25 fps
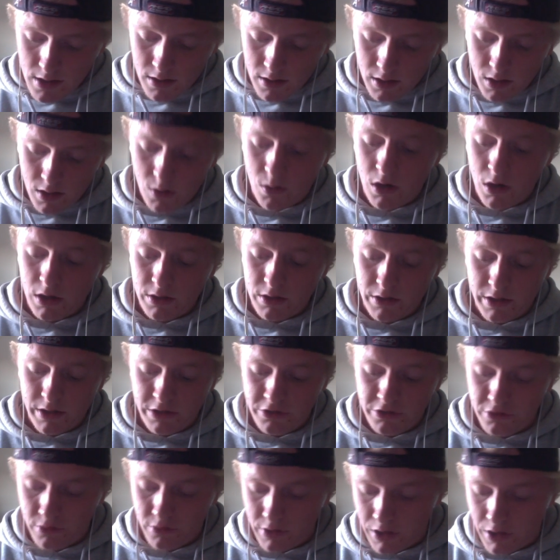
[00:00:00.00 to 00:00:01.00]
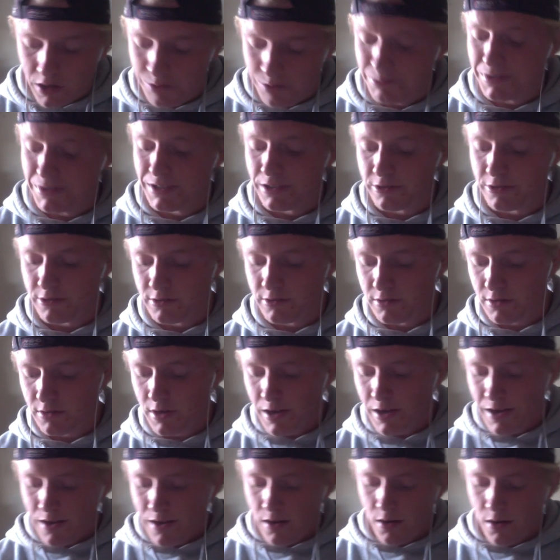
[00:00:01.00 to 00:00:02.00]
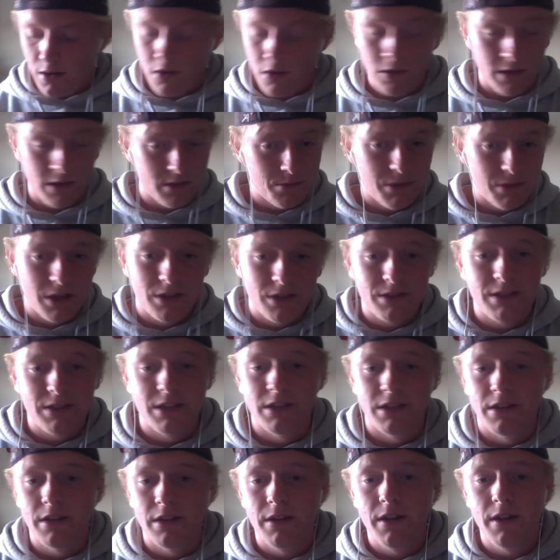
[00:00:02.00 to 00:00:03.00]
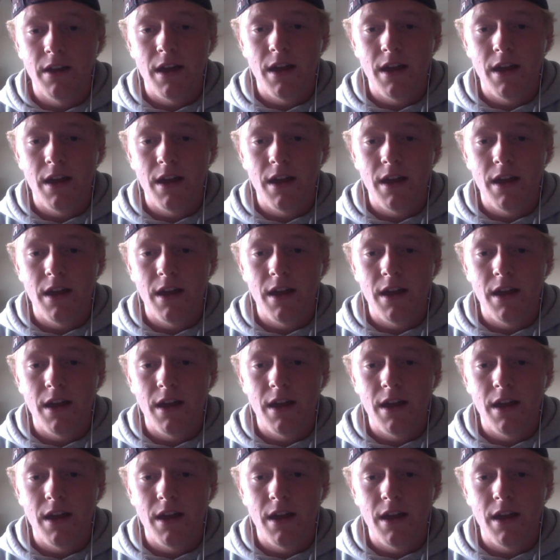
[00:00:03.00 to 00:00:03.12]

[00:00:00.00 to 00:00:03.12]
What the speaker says: Going on to the shooting guard position, Chris Middleton.